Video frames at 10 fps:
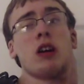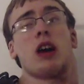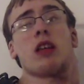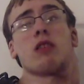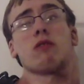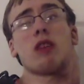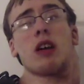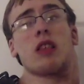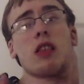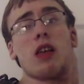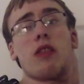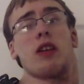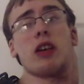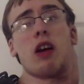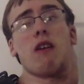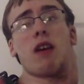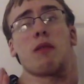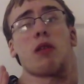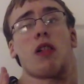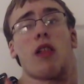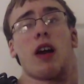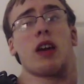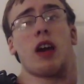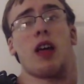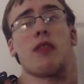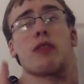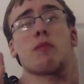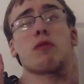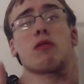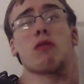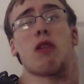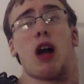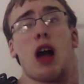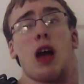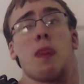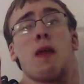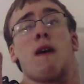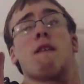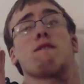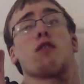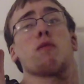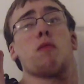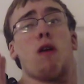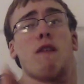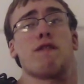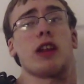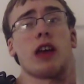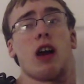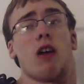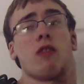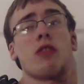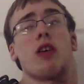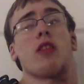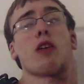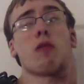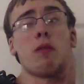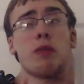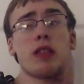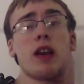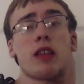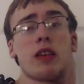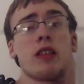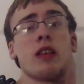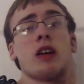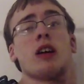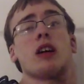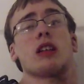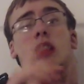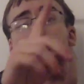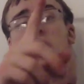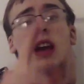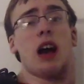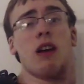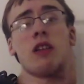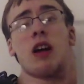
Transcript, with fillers: If you liked the video, leave it a like and subscribe for more videos. This is One Piece Nation, signing out.